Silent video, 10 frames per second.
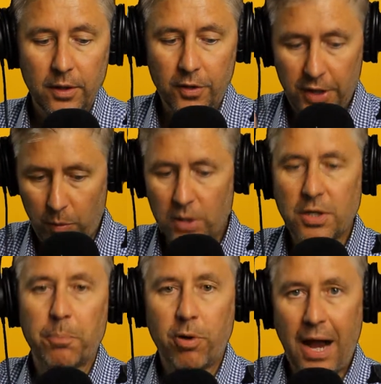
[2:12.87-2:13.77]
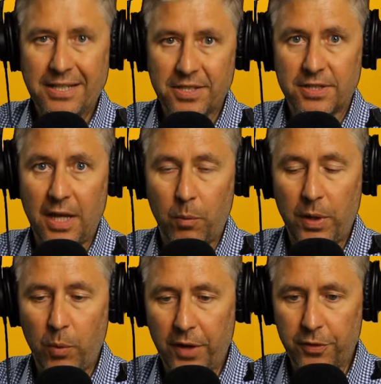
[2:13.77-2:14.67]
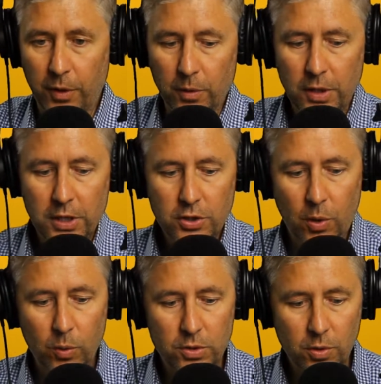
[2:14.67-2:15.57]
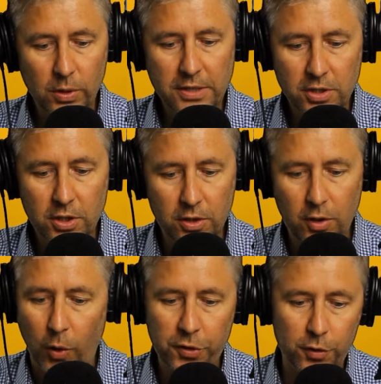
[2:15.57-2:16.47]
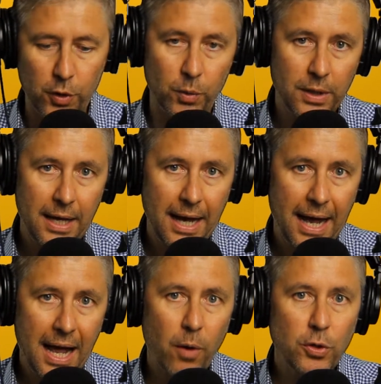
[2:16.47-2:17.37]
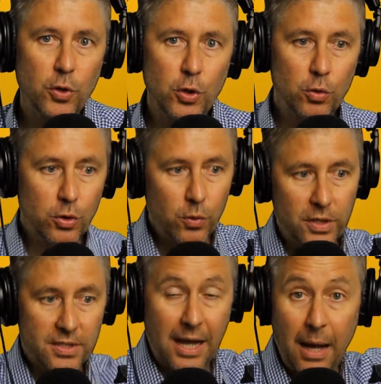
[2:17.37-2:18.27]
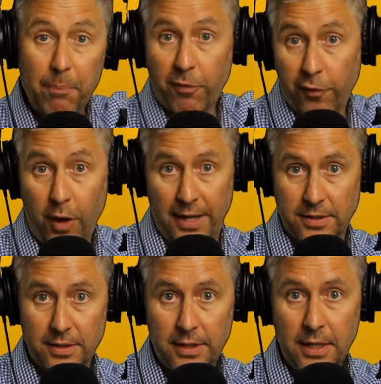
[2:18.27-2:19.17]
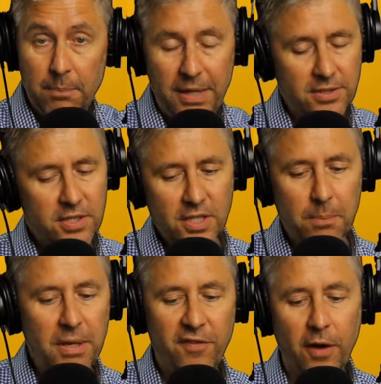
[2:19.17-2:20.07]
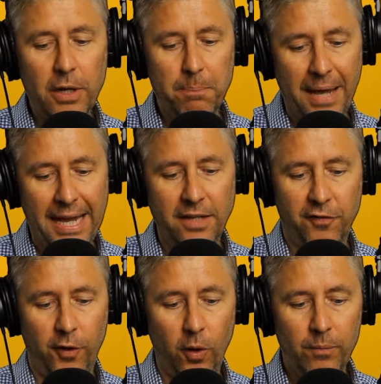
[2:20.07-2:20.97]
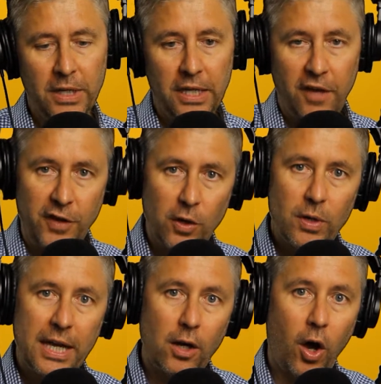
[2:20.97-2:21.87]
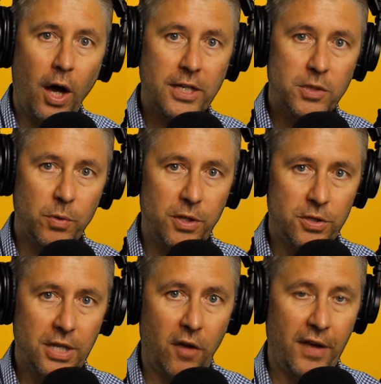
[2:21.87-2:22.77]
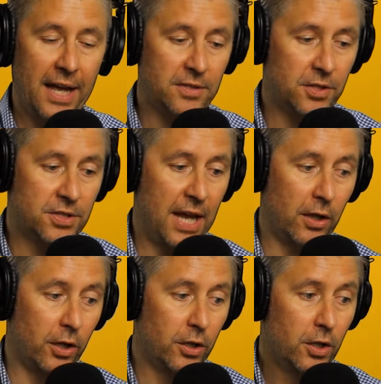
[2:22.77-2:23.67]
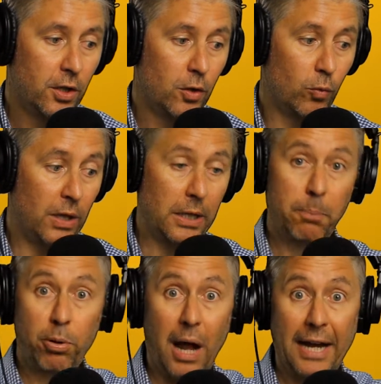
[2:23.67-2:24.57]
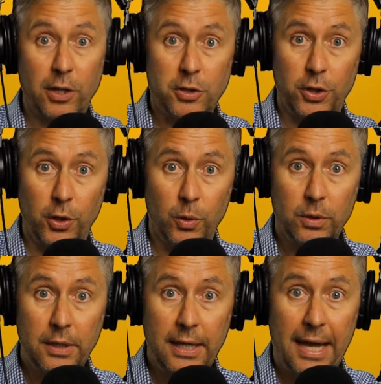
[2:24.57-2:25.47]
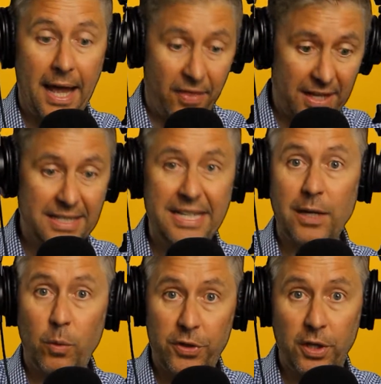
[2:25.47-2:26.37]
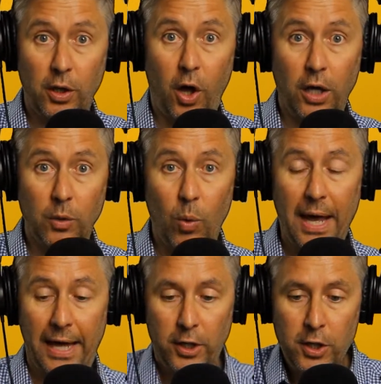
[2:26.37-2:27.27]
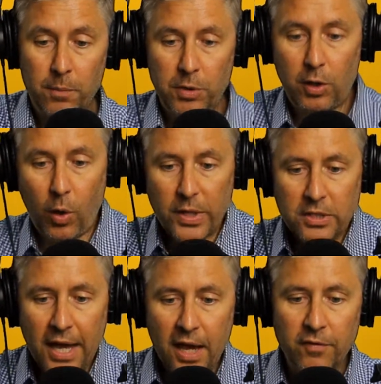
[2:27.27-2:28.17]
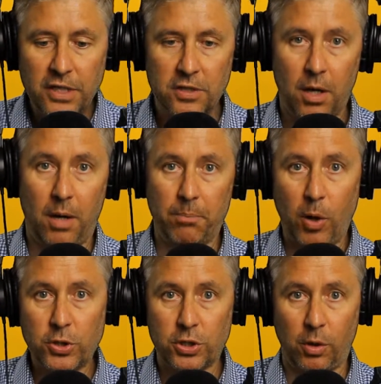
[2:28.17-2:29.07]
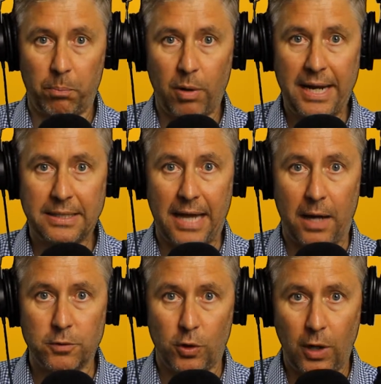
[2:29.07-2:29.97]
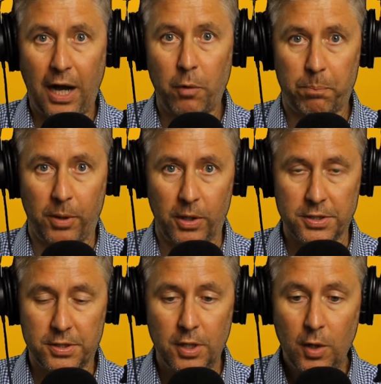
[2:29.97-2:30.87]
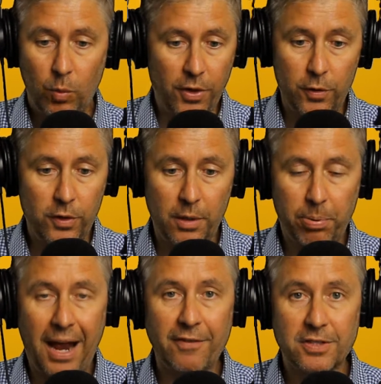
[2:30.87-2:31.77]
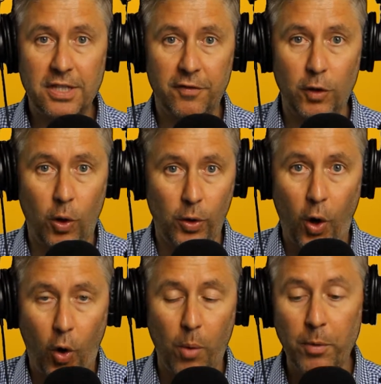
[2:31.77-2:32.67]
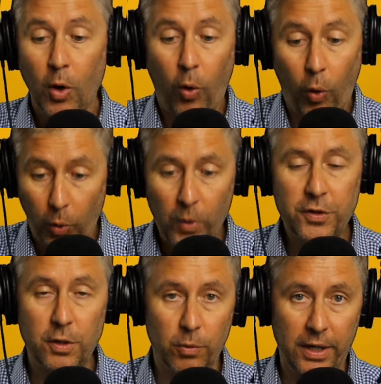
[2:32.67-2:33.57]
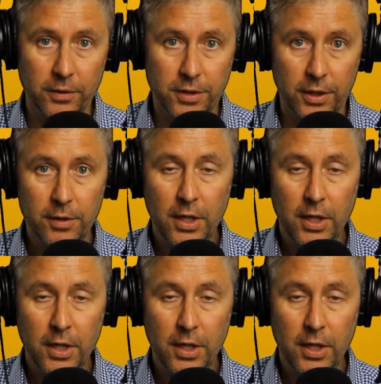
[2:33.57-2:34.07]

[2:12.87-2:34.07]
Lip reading: there was a process that we went through. So let's go through. How do you do this up front? Because this can be very painful. If you don't get honest with yourself as a seller really prior to, and then deal with it along the way, you're going to have these emotional breakdowns or outbursts, whether they're in the privacy of your own home or with your realtor.